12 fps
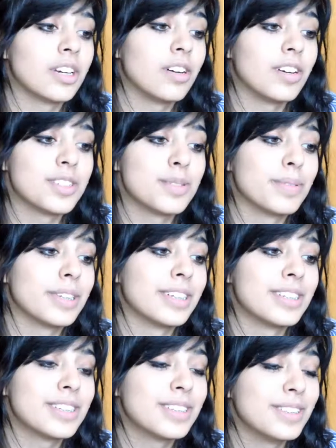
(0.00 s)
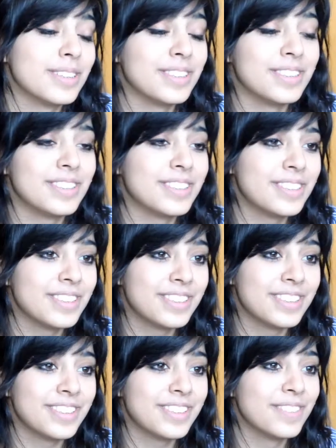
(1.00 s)
cosplay until
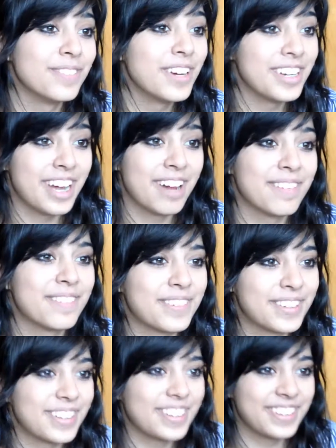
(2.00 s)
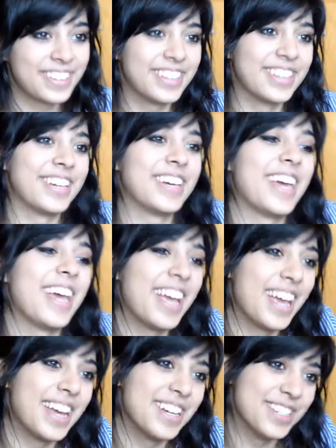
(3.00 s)
whenever the
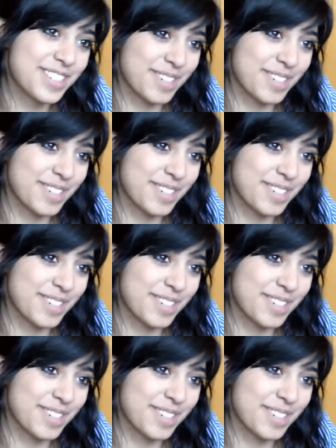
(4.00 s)
age